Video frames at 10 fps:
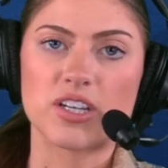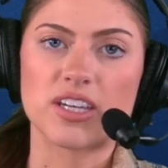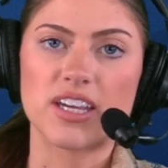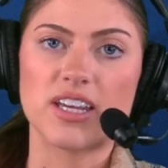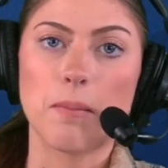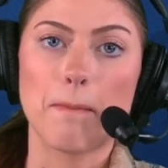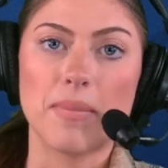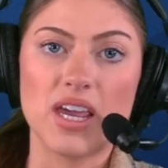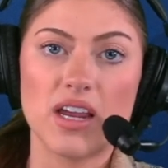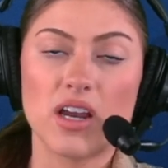Ikhine
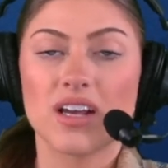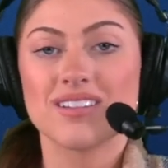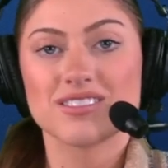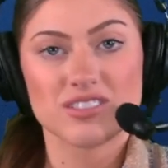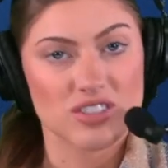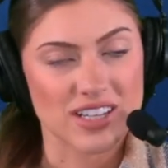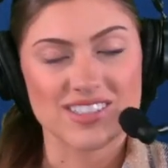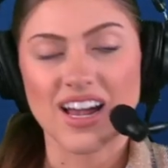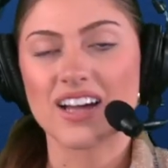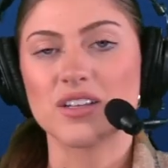mean?
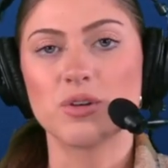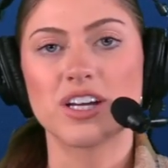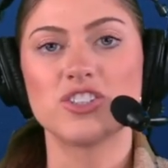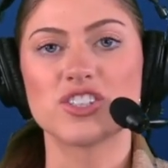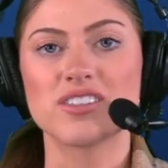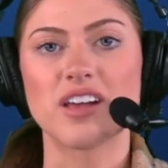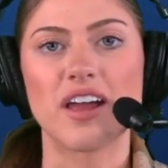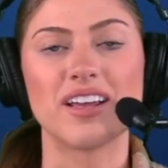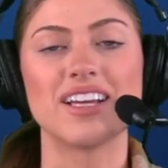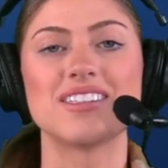Exactly what I just
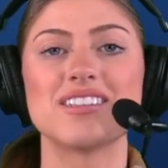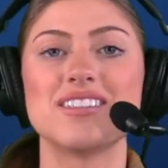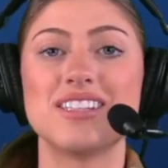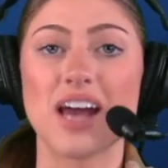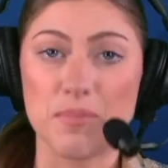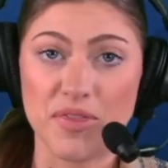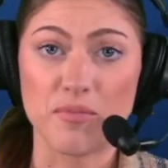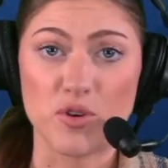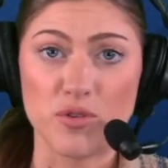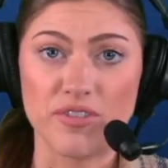said. It's a depth
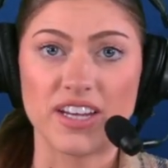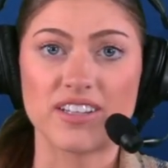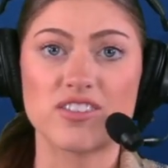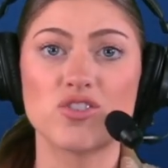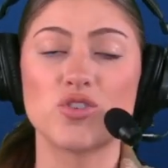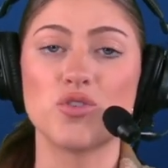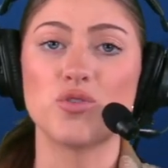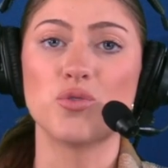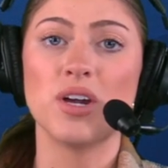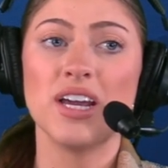move. It is
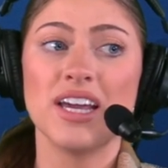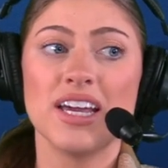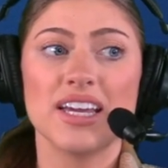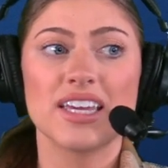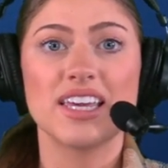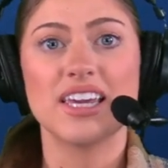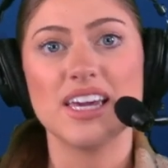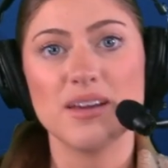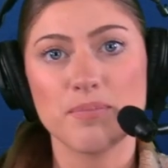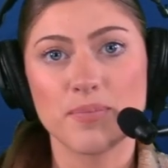to
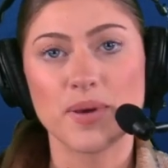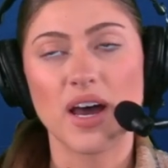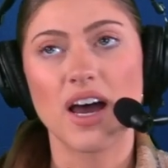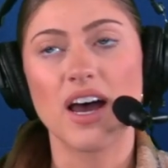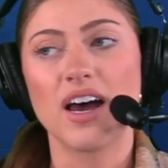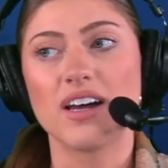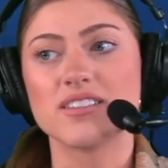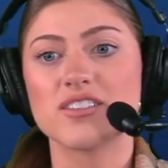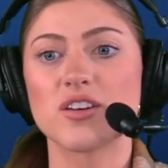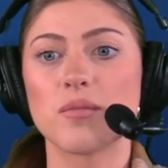keep uh,
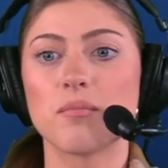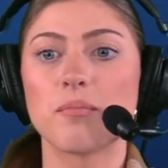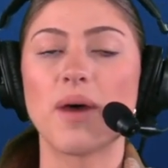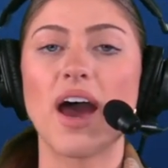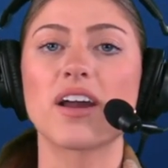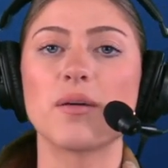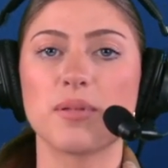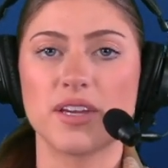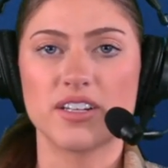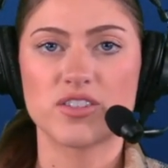some backup
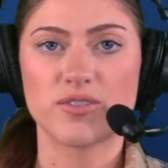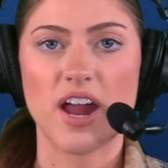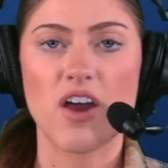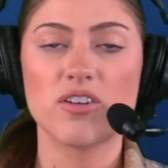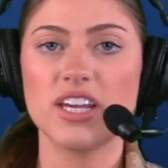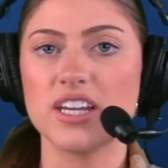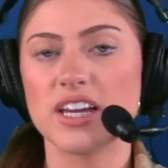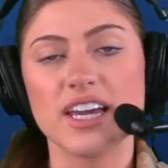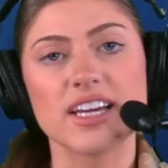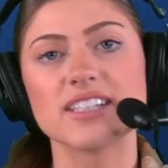plans around. He,
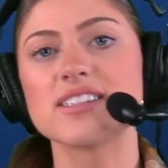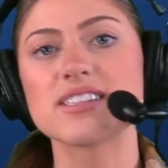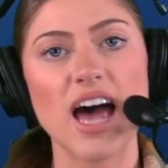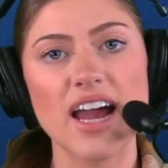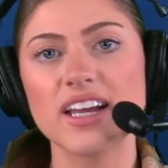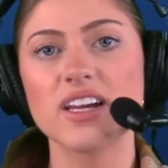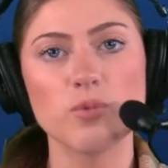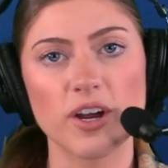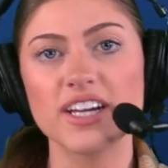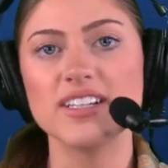he can slide in
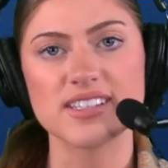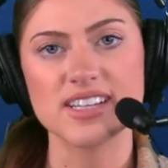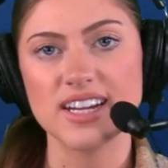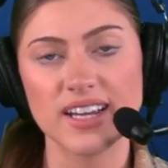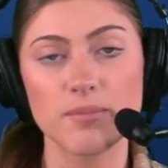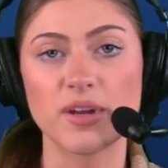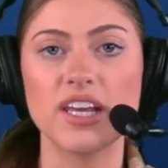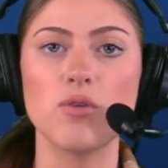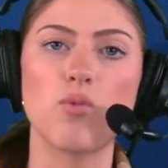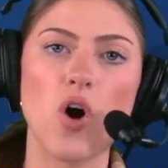where he's needed, but
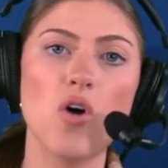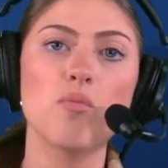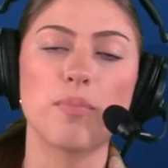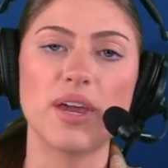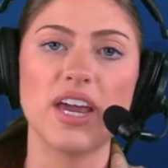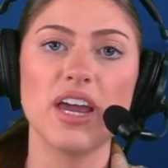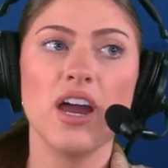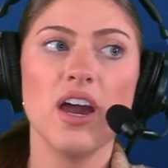he won't be